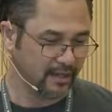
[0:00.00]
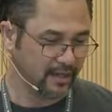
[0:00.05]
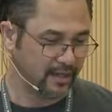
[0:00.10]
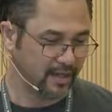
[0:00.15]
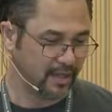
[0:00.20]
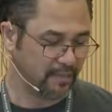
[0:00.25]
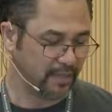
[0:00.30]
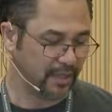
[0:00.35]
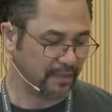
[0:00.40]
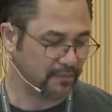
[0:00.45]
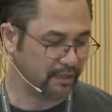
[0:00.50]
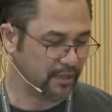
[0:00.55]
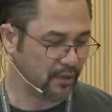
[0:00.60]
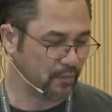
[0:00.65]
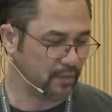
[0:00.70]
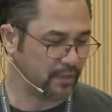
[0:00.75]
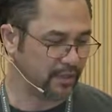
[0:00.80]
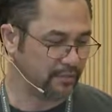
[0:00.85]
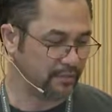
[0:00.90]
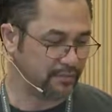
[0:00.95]
But
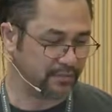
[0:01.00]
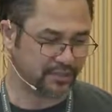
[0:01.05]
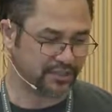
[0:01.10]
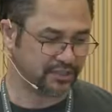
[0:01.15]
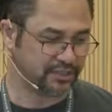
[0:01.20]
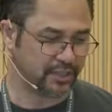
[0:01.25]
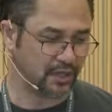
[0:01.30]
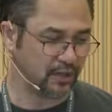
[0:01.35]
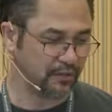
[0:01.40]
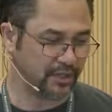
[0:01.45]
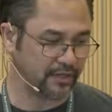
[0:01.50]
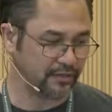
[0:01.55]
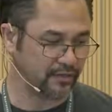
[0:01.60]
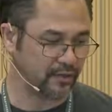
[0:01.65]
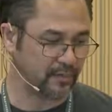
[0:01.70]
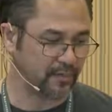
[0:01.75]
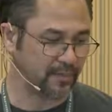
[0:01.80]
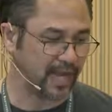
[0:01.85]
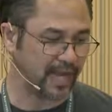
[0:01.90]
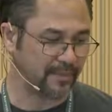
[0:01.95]
we just know that
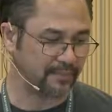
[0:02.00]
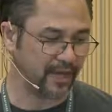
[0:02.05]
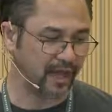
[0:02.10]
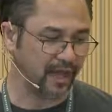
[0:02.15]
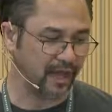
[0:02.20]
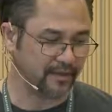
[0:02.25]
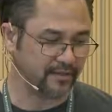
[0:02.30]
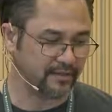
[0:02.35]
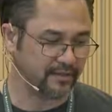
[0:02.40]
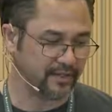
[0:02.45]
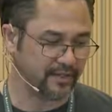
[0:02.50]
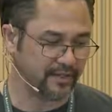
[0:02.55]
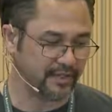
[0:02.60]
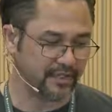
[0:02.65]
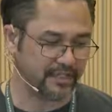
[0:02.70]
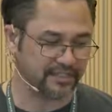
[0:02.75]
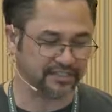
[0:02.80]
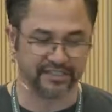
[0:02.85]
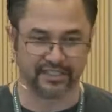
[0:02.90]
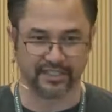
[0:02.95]
your pipeline could
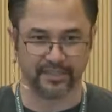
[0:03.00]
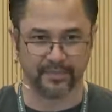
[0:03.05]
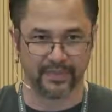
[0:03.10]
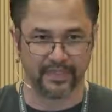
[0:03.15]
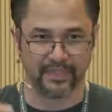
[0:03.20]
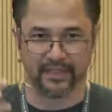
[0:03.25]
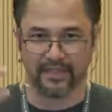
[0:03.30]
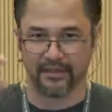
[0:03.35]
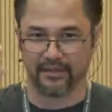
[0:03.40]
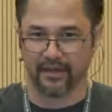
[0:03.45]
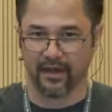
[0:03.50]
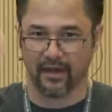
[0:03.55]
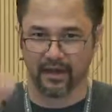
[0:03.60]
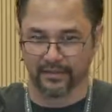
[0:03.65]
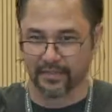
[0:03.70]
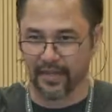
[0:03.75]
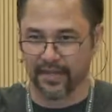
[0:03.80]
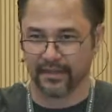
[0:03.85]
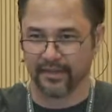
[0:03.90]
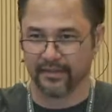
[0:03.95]
easily be
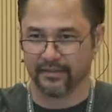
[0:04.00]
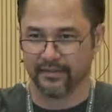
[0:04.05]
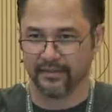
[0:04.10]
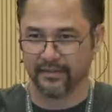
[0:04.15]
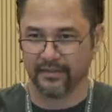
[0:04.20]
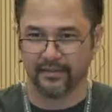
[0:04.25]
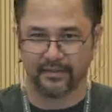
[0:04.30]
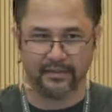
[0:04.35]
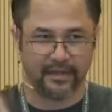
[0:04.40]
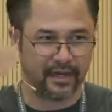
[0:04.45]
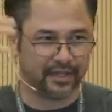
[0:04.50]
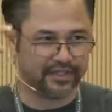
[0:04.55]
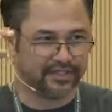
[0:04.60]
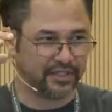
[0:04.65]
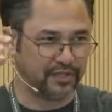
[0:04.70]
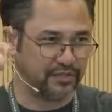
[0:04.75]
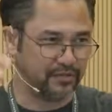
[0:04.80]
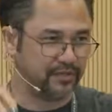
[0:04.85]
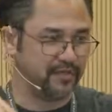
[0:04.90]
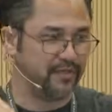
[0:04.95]
automated,
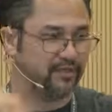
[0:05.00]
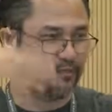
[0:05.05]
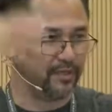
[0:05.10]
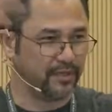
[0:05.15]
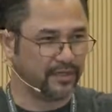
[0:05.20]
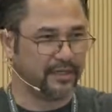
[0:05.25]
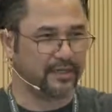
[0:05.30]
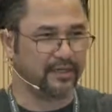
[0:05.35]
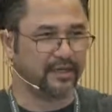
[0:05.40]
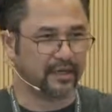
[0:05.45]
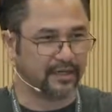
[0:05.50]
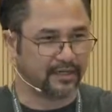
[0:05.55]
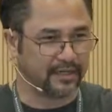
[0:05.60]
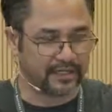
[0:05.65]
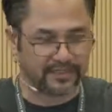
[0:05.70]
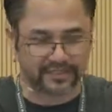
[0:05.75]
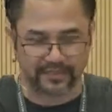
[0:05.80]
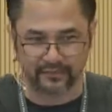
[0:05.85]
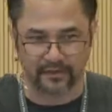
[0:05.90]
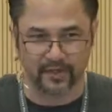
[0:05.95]
executed within the
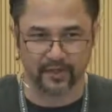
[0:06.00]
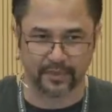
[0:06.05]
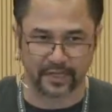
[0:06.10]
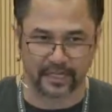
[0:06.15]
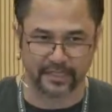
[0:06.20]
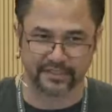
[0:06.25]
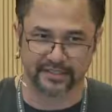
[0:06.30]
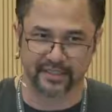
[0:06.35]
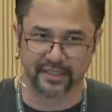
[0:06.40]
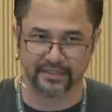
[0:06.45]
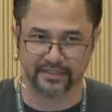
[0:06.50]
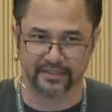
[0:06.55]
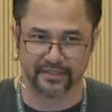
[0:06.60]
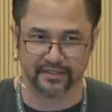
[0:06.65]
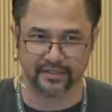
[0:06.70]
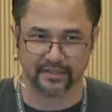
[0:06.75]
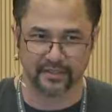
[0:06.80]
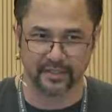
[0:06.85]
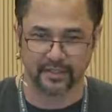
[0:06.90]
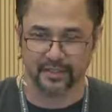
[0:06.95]
context of a Kubernetes
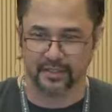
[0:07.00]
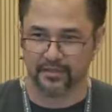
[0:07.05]
cluster.